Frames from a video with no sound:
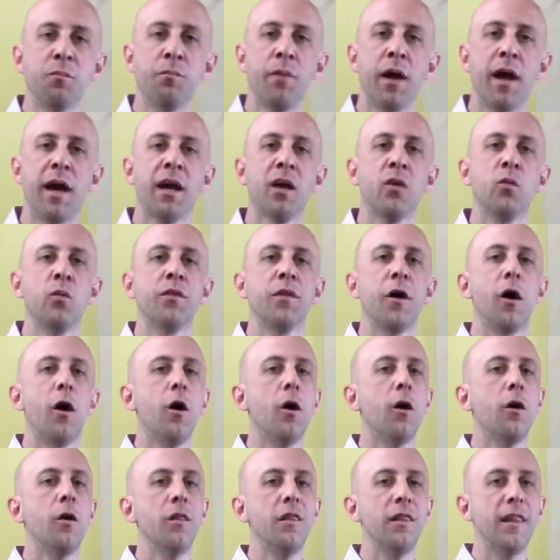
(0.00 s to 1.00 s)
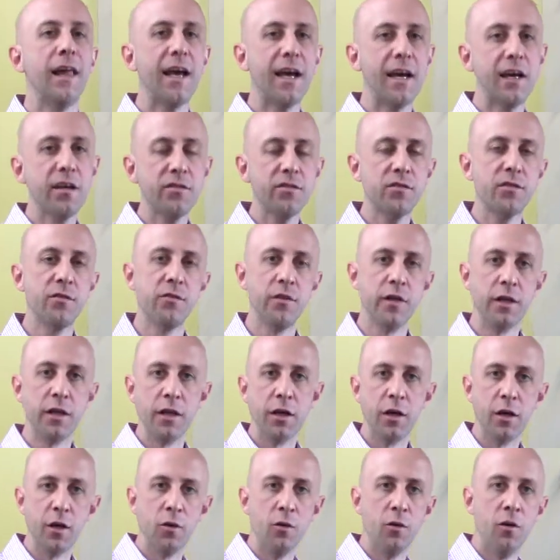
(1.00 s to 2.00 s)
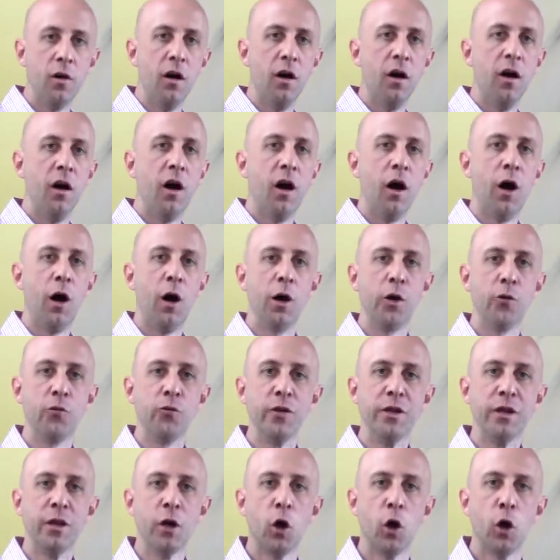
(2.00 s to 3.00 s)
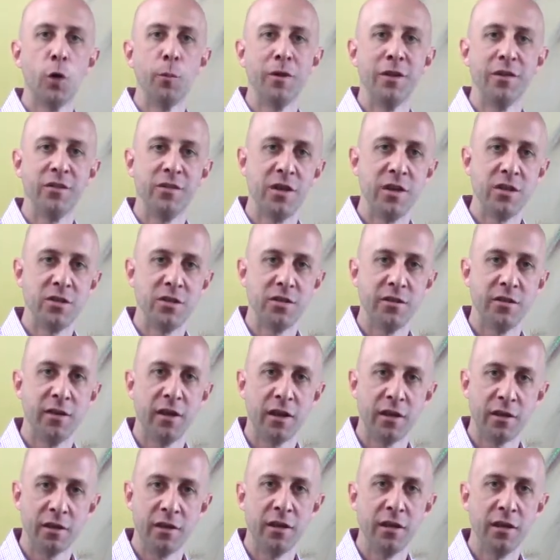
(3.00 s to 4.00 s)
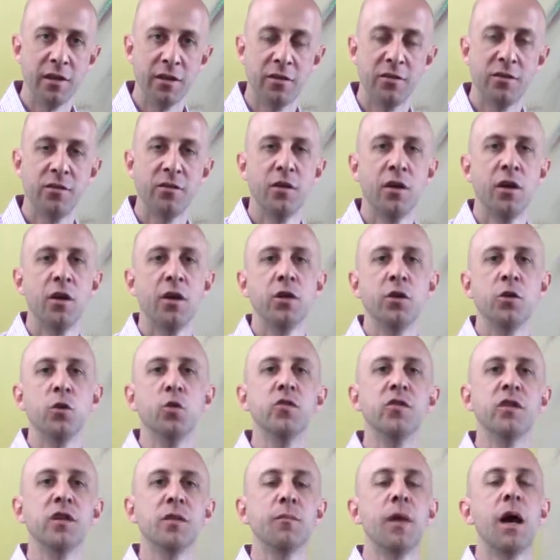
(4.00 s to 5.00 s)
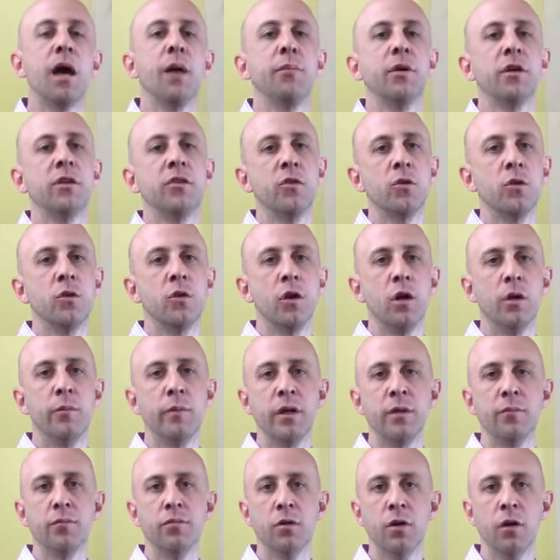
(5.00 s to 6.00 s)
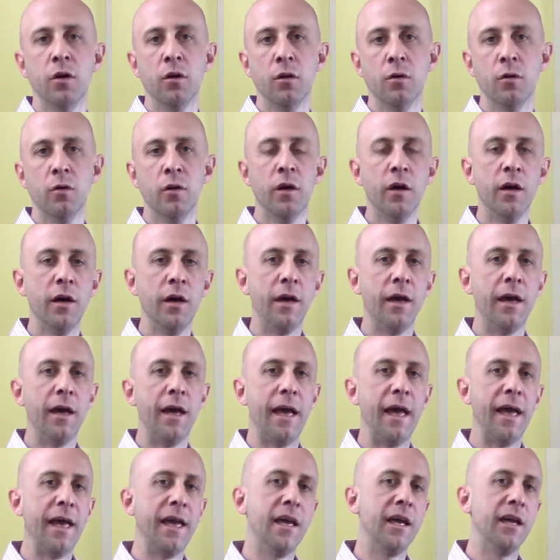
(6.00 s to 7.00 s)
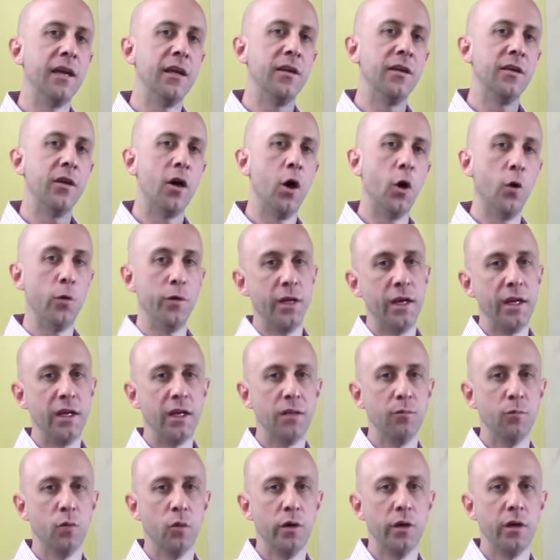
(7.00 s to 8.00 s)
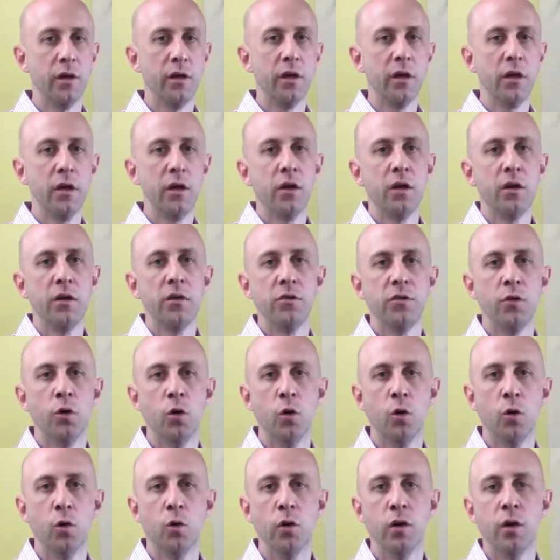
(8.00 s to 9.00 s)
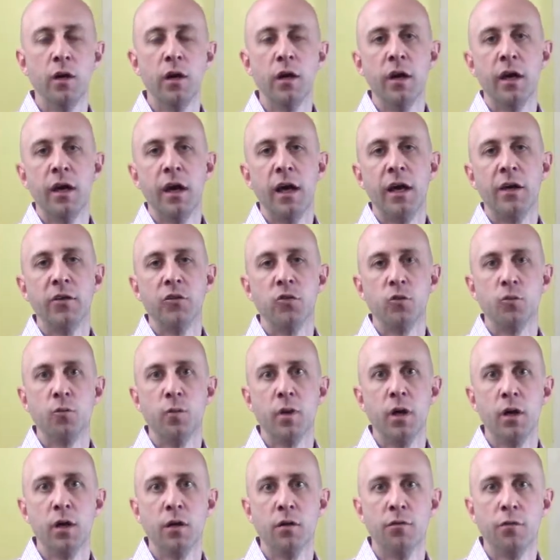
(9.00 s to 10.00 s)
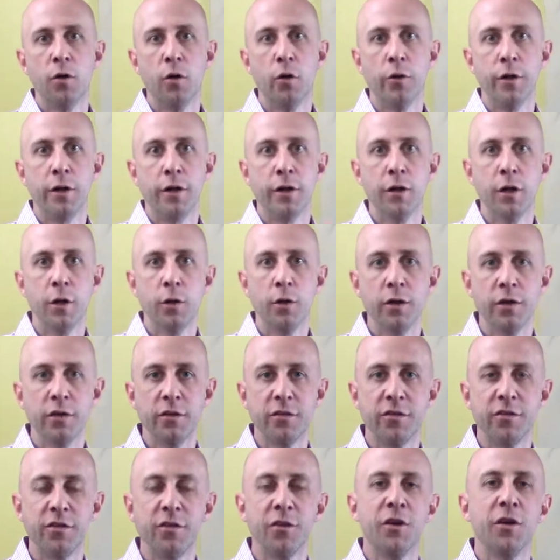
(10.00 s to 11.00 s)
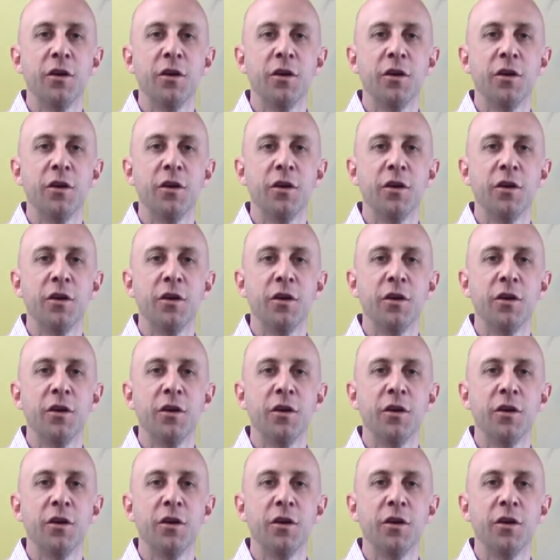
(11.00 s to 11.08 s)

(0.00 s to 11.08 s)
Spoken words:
back with our last video on reharmonization techniques using Mapping Tonal Harmony Pro and Oh Danny Boy. So as you may have already noticed